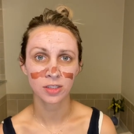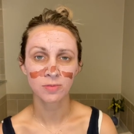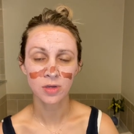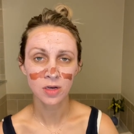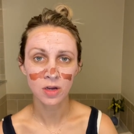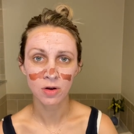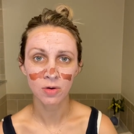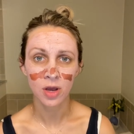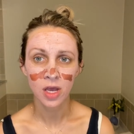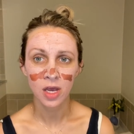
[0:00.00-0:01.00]
something new.
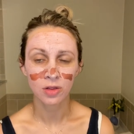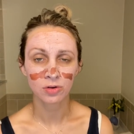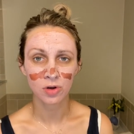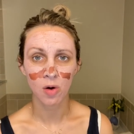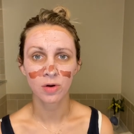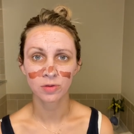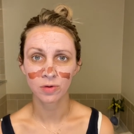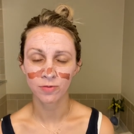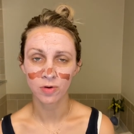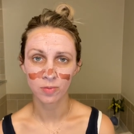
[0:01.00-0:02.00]
And there's always
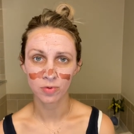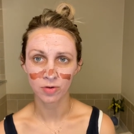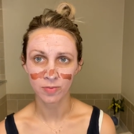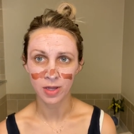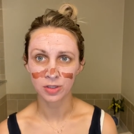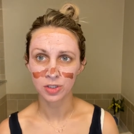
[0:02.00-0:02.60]
room for improvement.